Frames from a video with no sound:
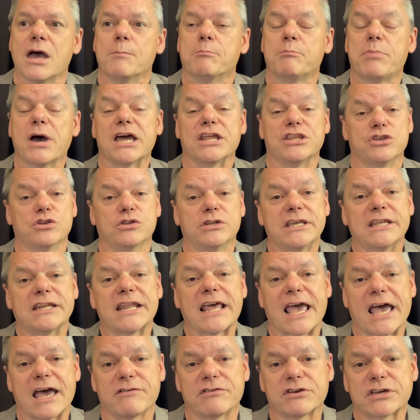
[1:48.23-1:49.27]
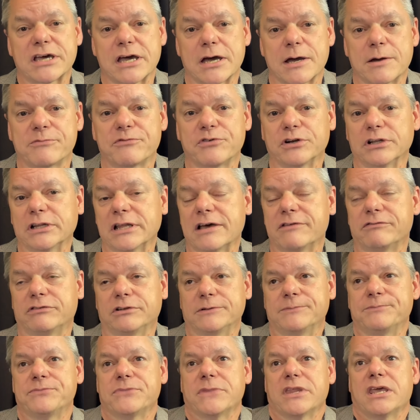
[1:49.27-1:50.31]
But you need to have a comfort
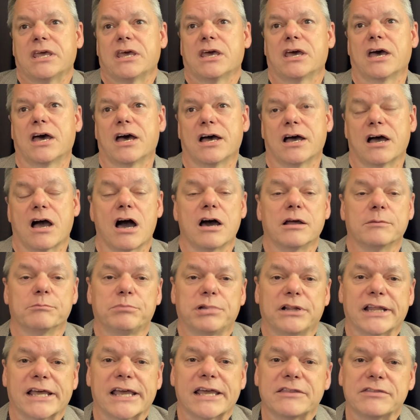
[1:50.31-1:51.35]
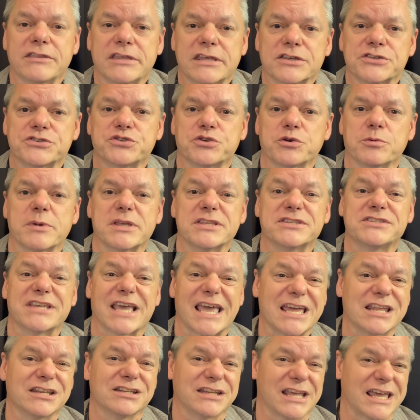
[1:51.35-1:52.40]
level on playing the instruments
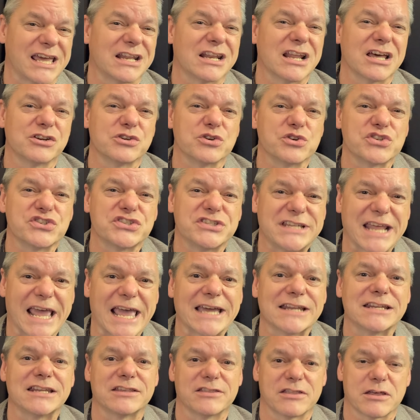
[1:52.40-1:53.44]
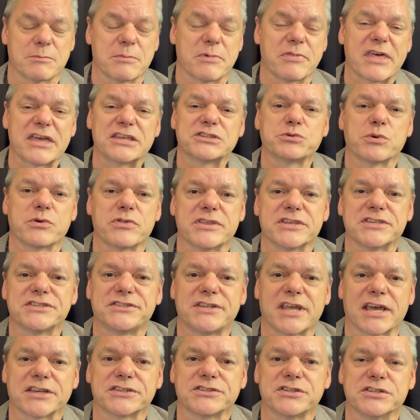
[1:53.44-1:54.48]
and understanding them. And that's what this
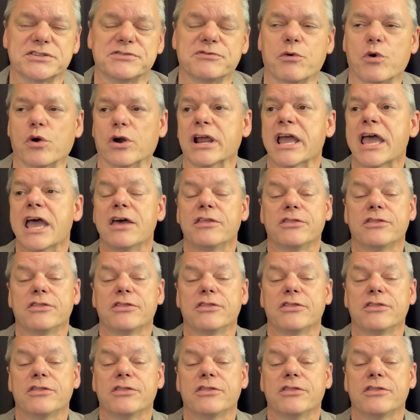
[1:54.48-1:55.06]
text is for.